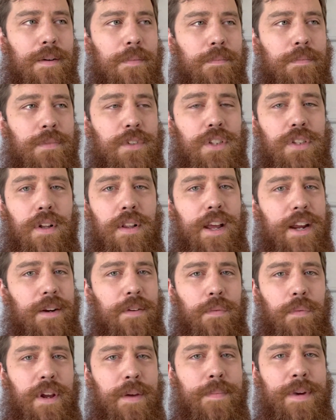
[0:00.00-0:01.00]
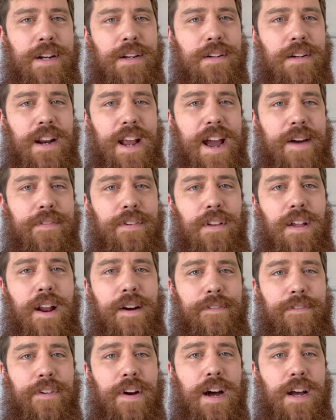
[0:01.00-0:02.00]
So like, we've been having a lot of
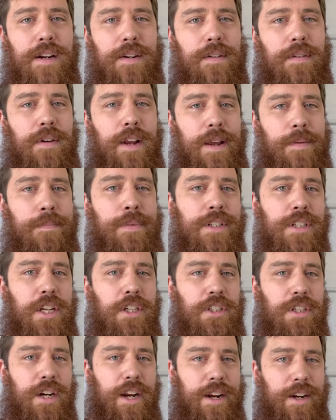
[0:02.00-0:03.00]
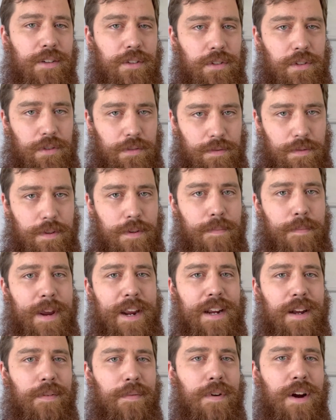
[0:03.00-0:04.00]
fun and positioning, make
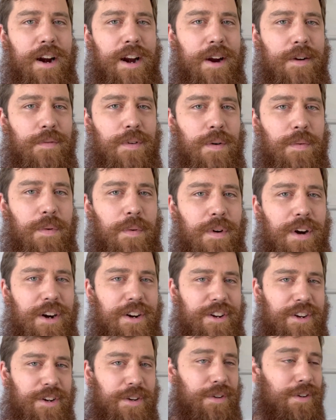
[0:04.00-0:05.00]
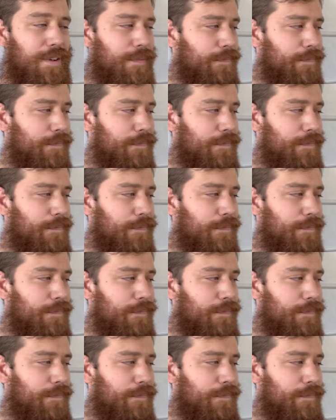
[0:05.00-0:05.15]
a run at what we want to do.